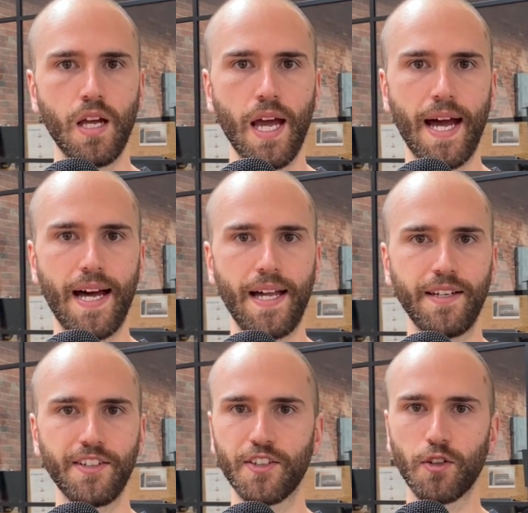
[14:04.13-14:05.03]

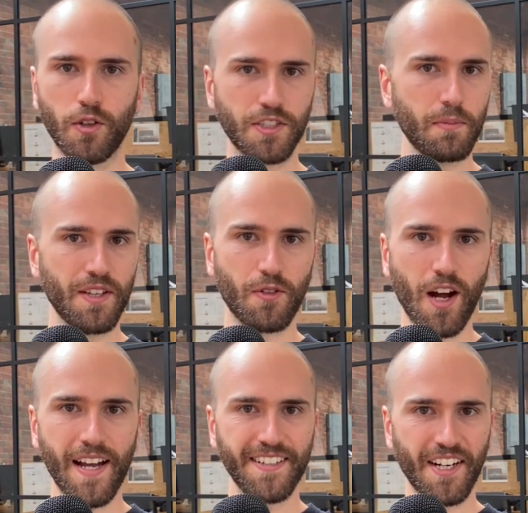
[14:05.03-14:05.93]
and you could also be the
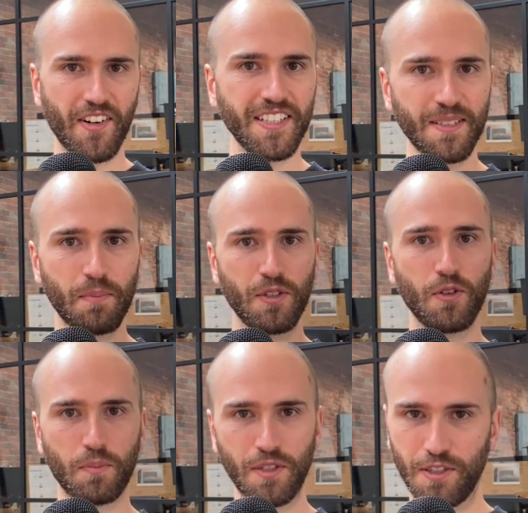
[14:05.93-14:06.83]
writer director, but
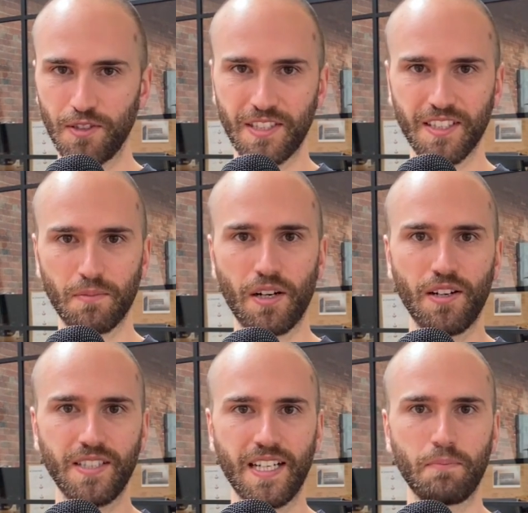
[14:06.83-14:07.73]
you're producing the
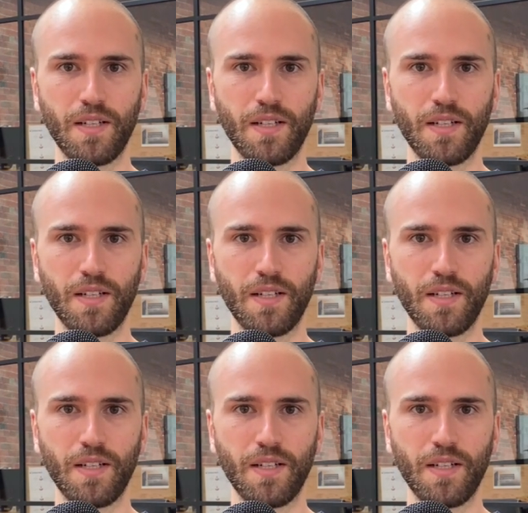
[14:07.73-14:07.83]
project.